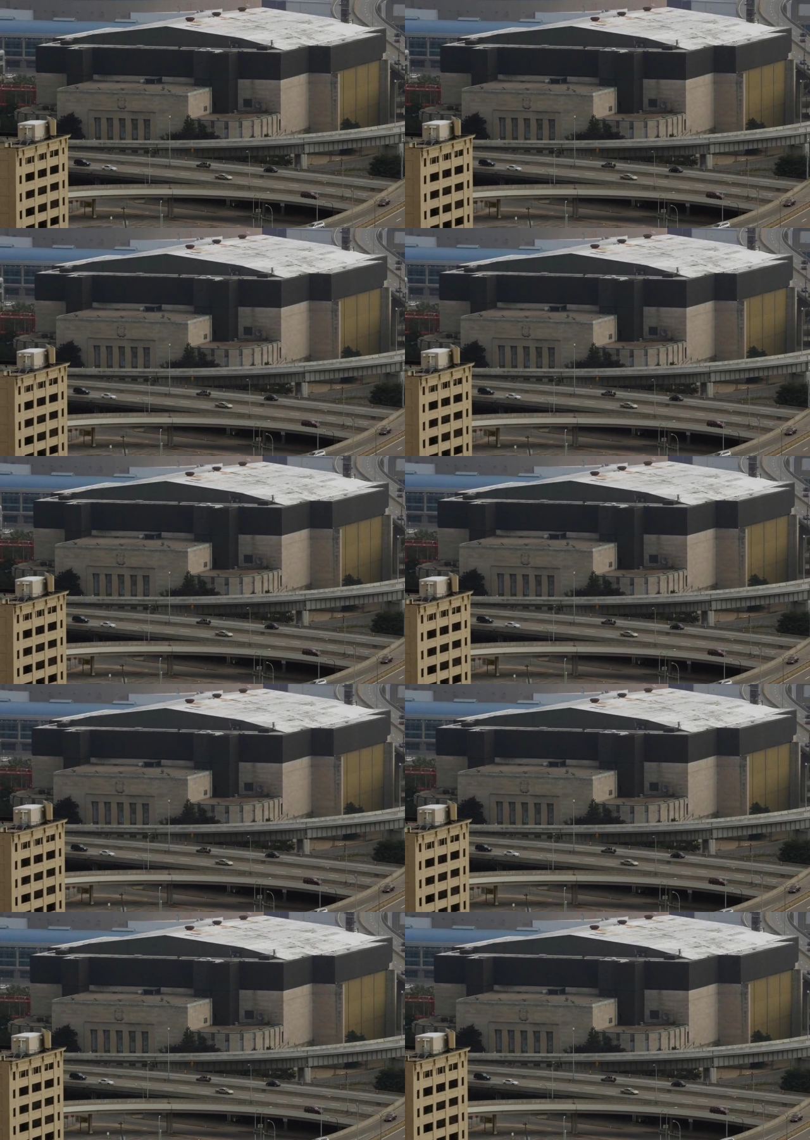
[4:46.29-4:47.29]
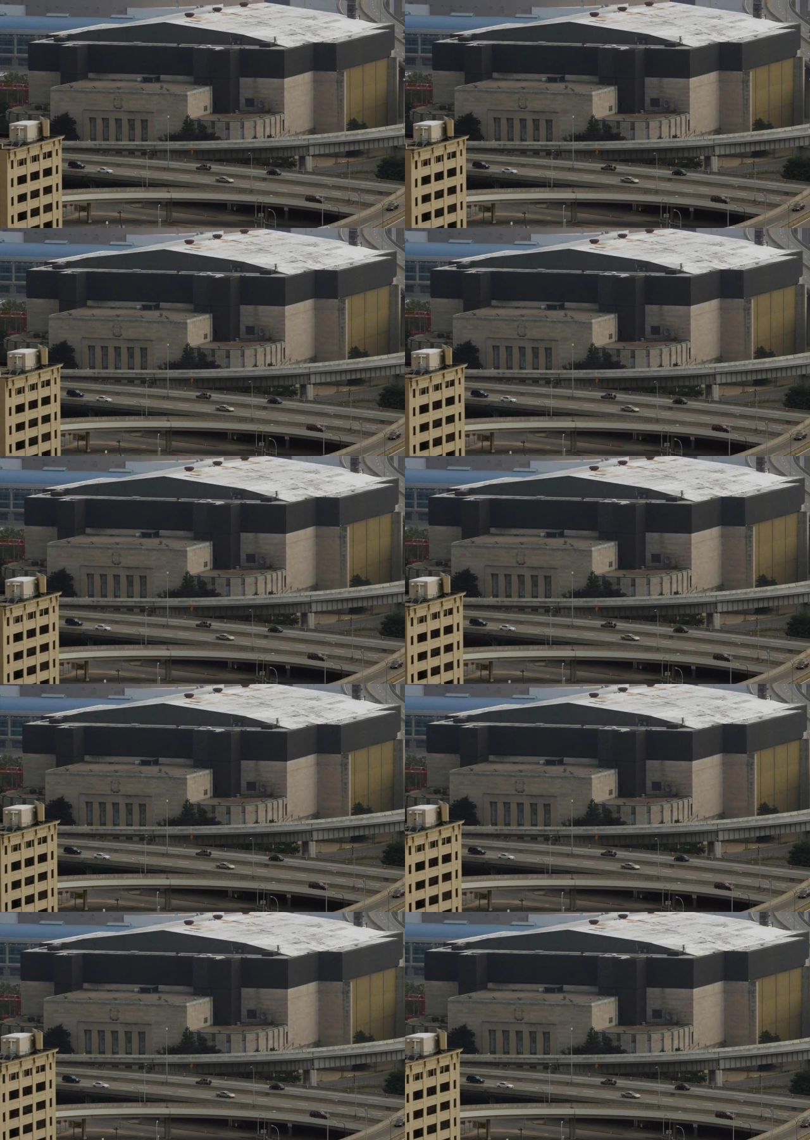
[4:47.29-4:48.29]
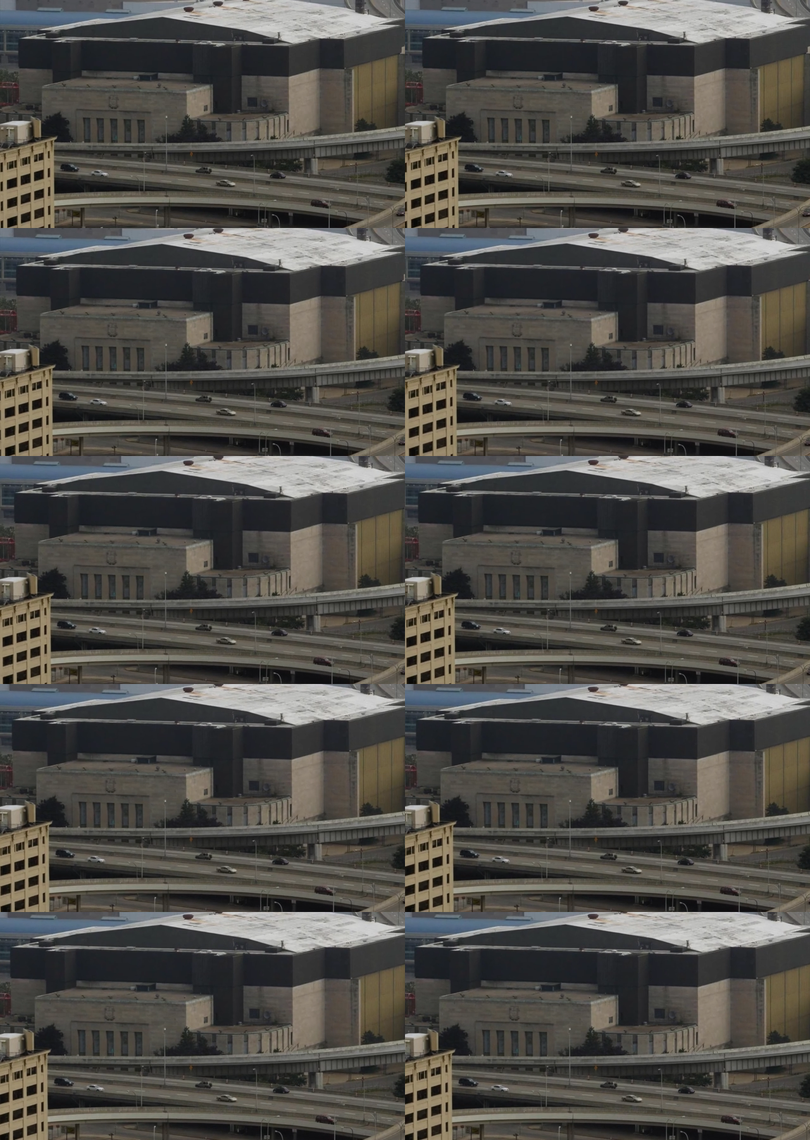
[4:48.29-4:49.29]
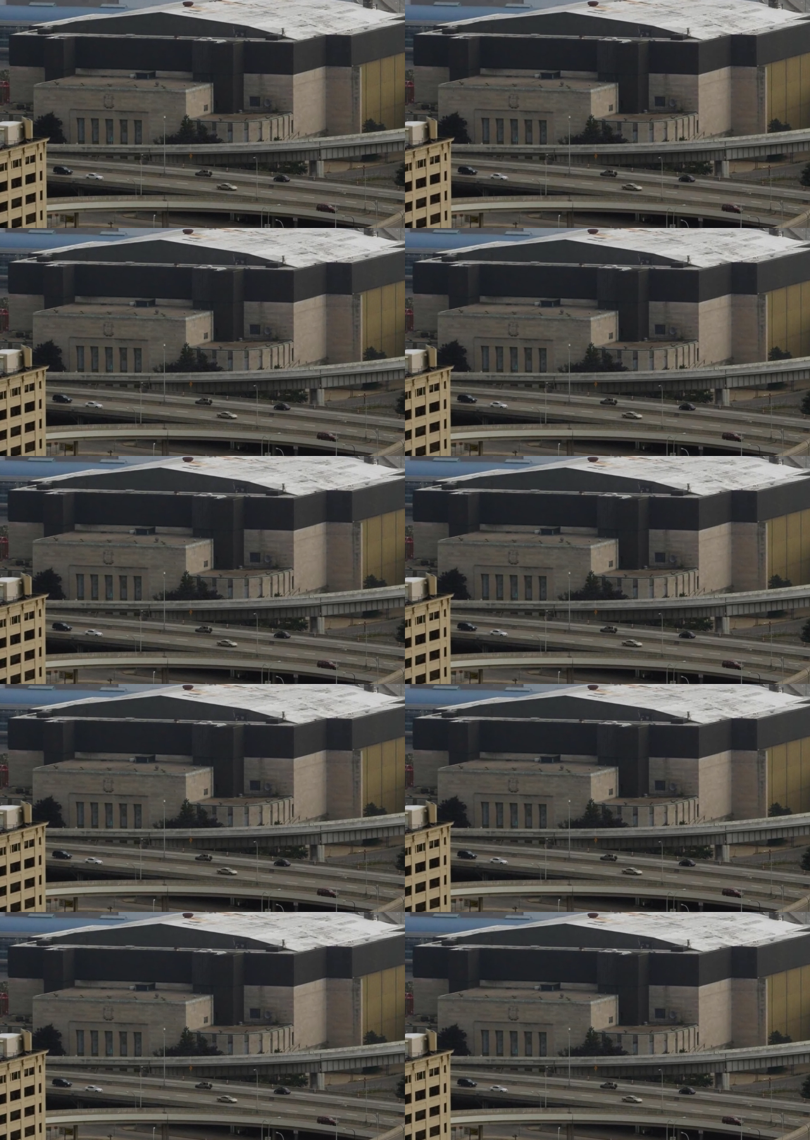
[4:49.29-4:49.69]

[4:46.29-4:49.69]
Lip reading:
(no speaker visible)